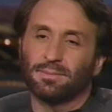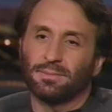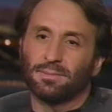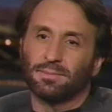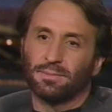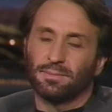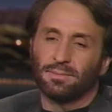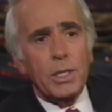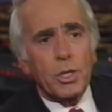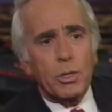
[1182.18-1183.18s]
this afternoon that
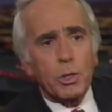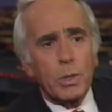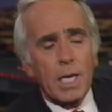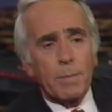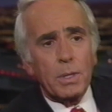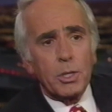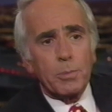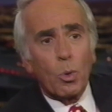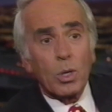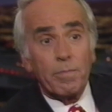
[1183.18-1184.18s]
he's also adopted the
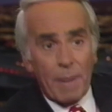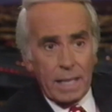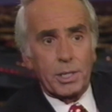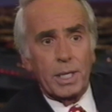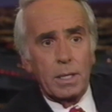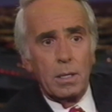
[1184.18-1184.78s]
sport of boxing.